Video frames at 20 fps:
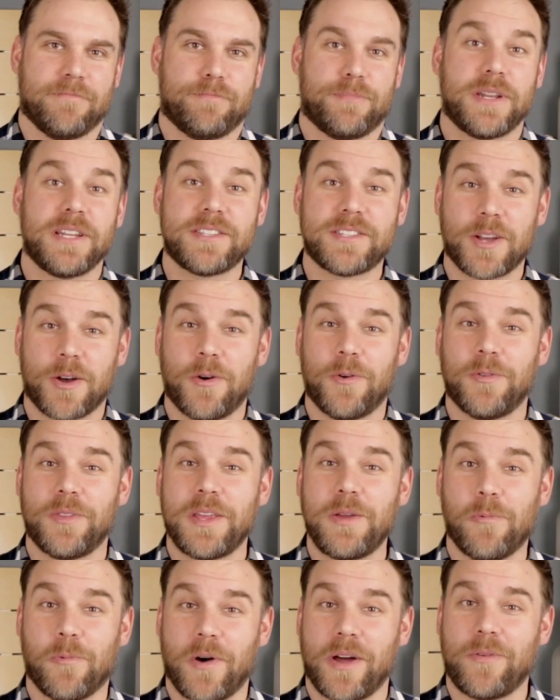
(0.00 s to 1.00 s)
but it's
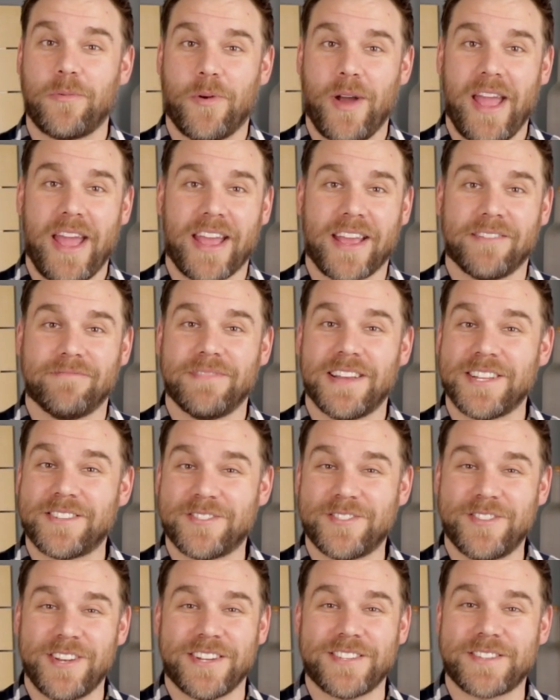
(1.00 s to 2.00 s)
only one way.
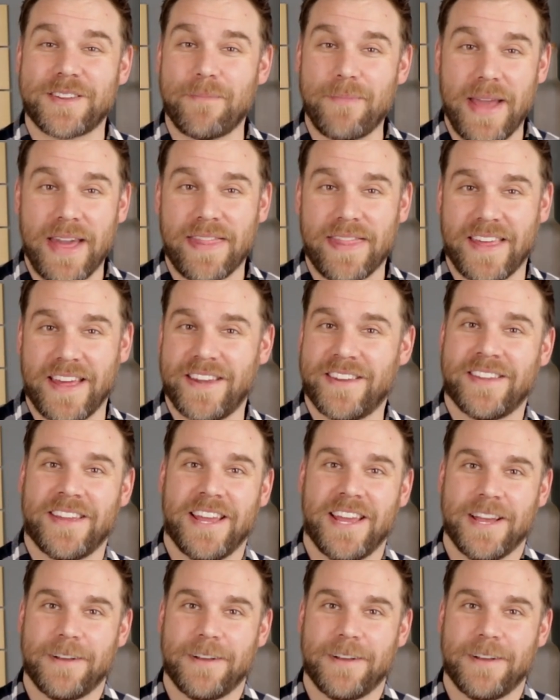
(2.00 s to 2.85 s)
It's just a method.